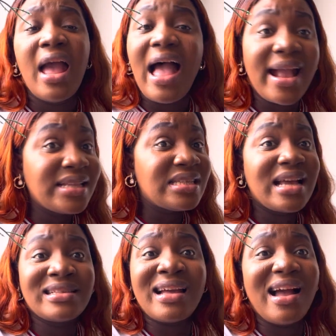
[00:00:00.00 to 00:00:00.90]
I get it
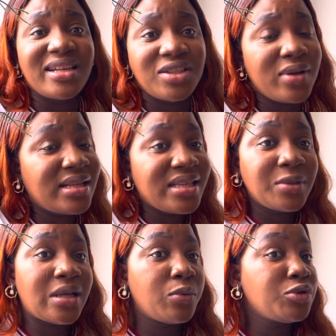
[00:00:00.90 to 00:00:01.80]
as cash, so I decide
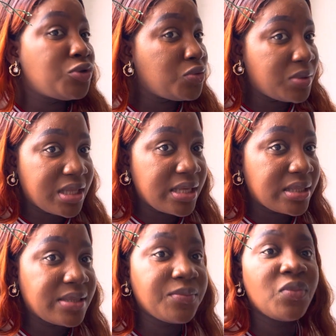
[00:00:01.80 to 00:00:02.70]
what I want to do with
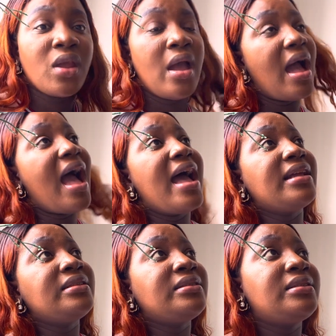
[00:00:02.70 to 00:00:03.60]
it.
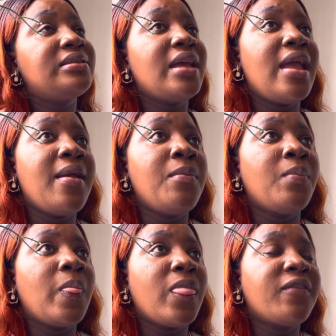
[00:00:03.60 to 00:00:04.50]
And
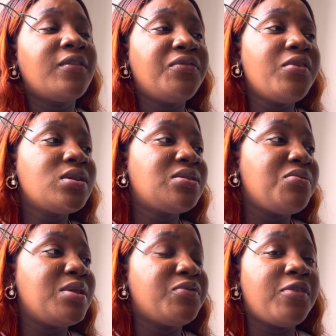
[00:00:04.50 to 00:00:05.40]
for the first
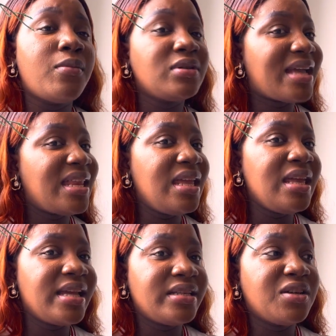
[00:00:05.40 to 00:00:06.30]
3 to 4 months, I didn't
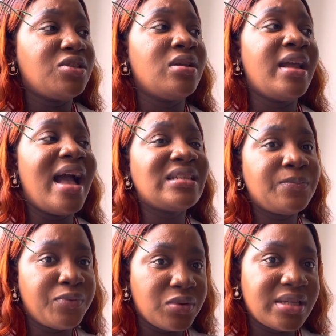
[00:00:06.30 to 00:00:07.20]
get it because it has
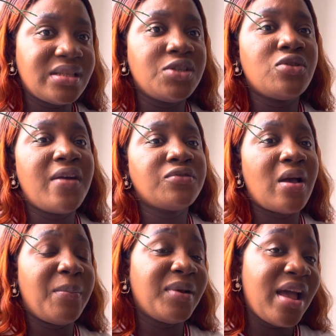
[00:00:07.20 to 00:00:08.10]
processes, you have to
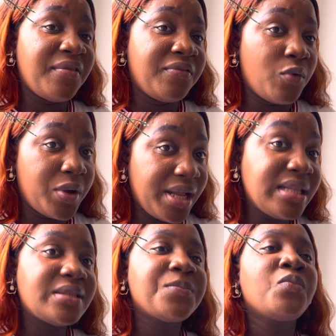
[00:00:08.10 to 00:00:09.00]
apply for it.
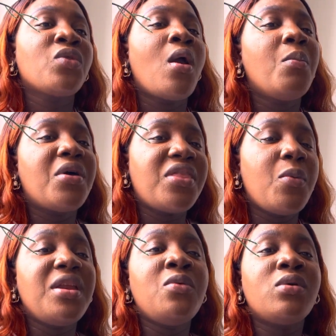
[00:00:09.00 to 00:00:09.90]
But then
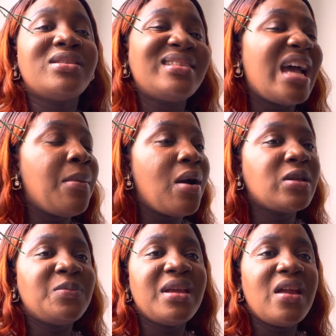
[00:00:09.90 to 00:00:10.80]
when it was time, I
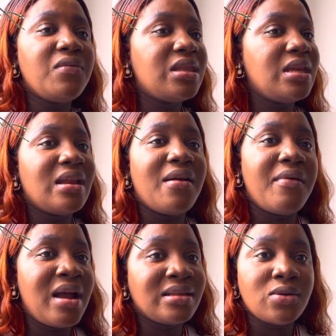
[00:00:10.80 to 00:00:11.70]
was paid everything in arrears.